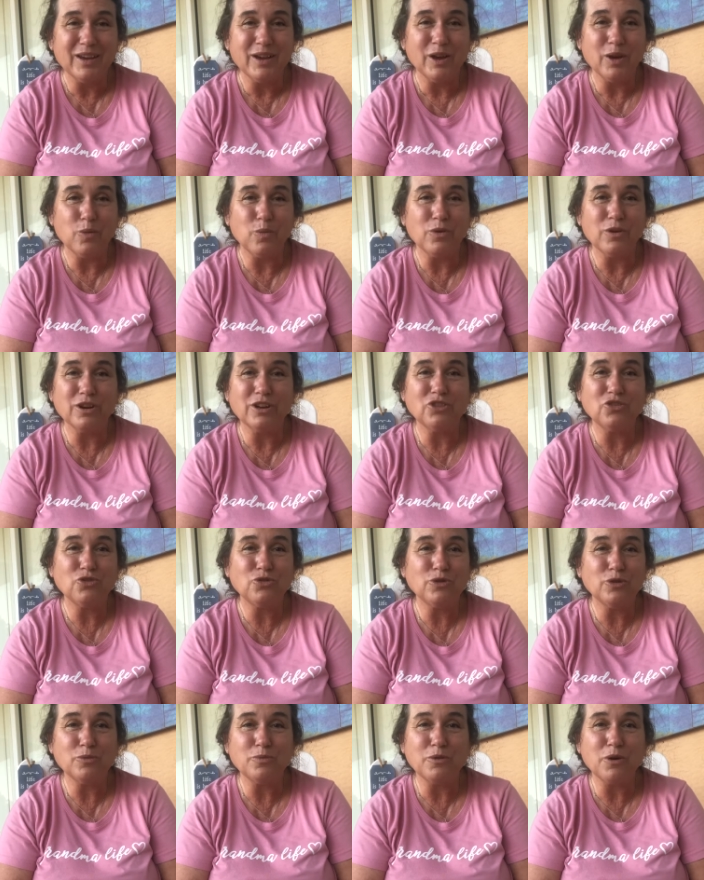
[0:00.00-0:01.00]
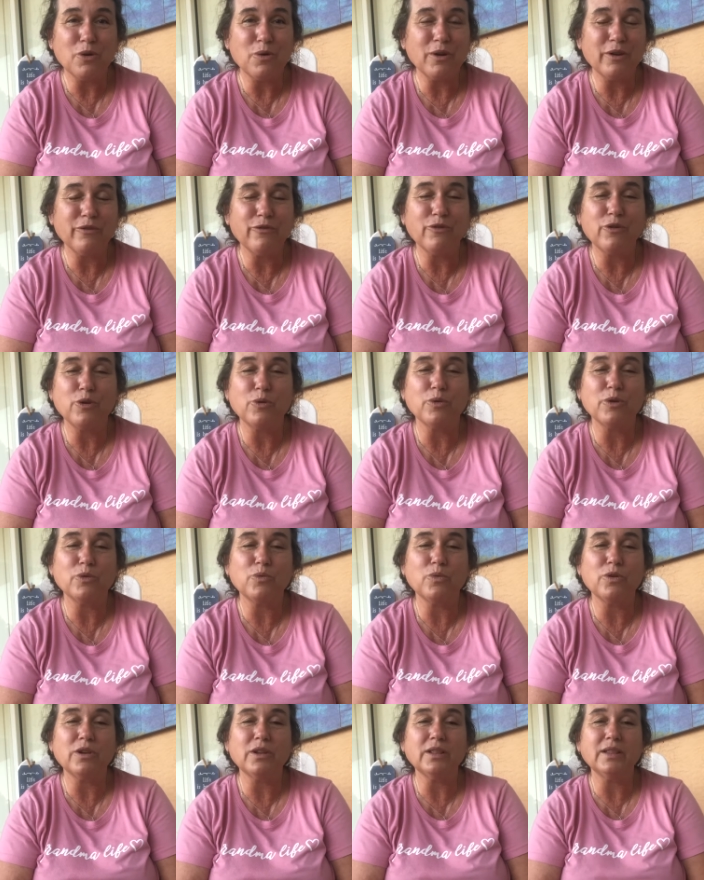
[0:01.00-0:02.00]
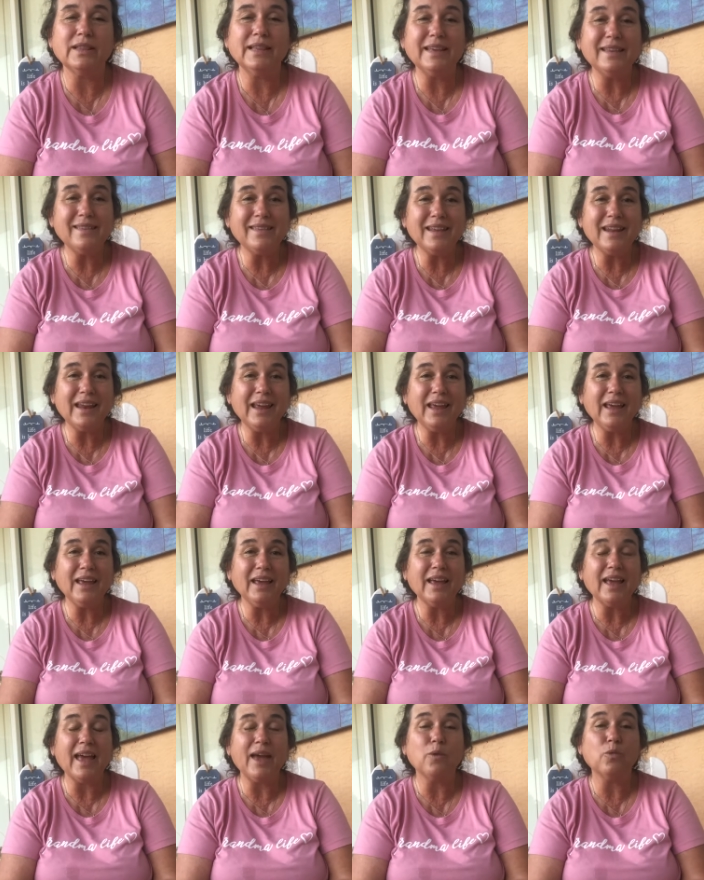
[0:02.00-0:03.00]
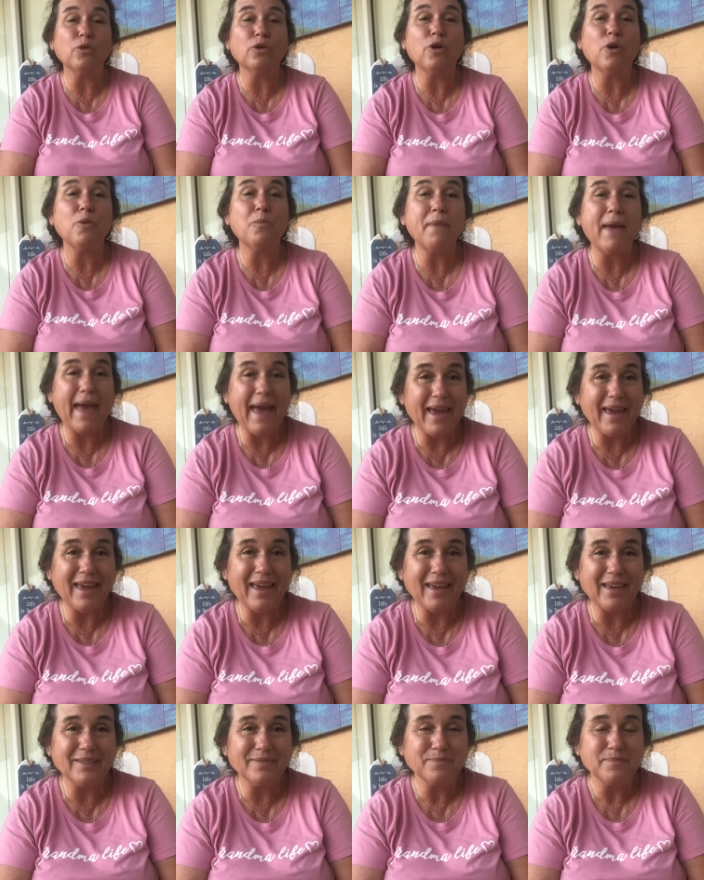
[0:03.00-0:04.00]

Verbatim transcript: And we're a troop going forward. We're listening and we're obeying.